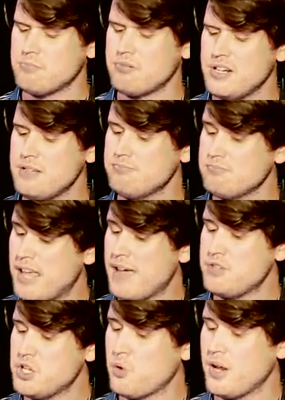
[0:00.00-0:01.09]
pretty
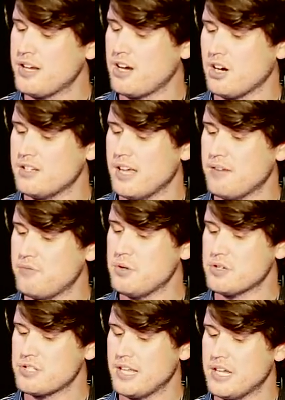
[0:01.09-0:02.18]
hefty credit card debt a few
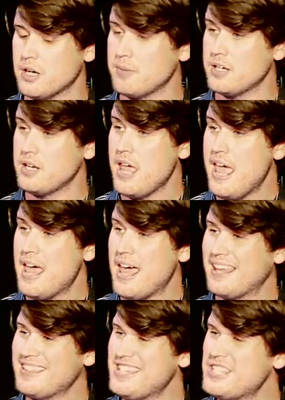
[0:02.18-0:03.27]
years later, but
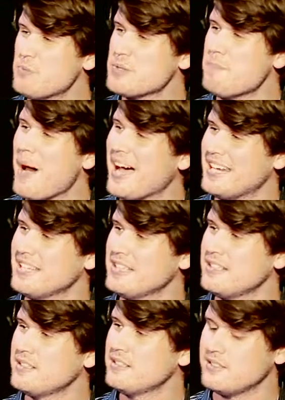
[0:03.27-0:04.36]
at least it was mine.
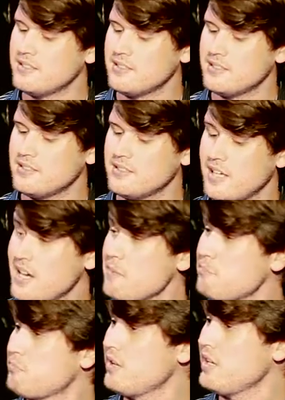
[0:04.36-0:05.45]
And
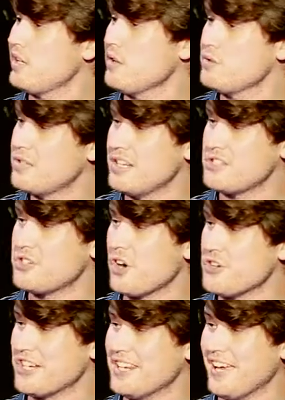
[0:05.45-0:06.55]
I'm pretty close to
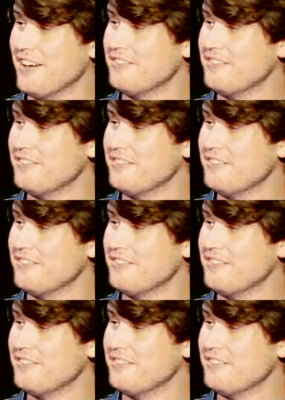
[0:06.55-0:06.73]
discharging it now.